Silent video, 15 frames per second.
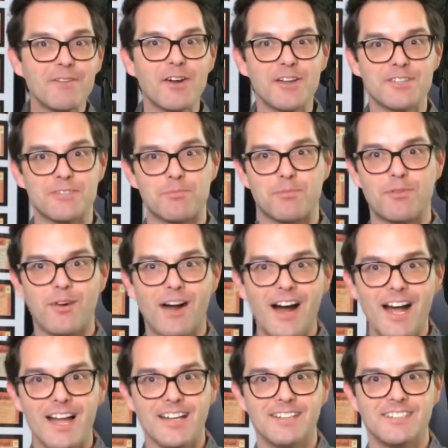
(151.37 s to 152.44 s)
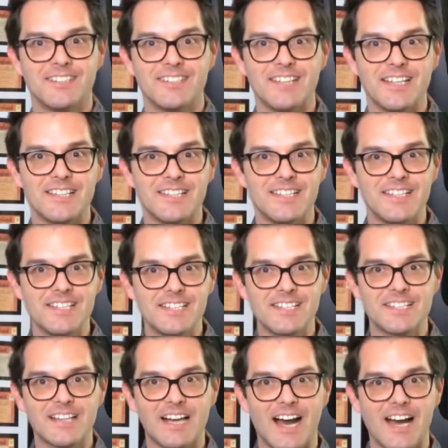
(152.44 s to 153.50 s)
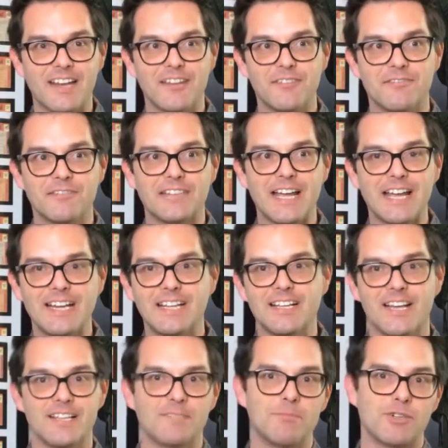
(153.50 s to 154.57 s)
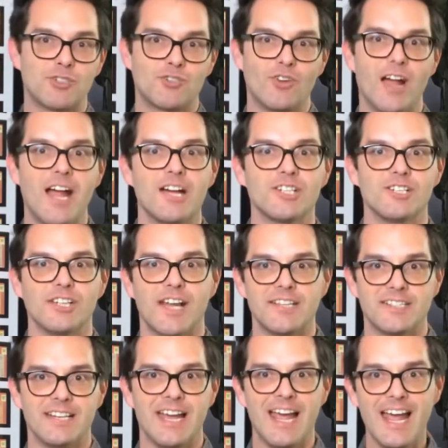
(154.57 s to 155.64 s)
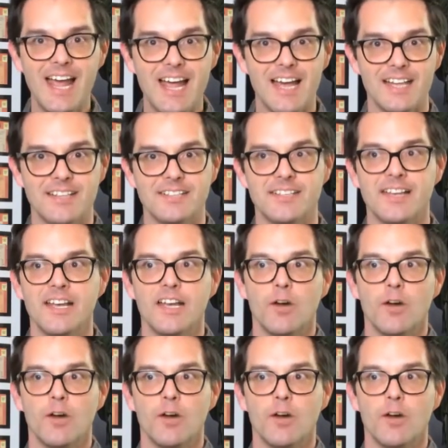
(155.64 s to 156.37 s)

very surprised that this is kind of gaining as much traction as it has.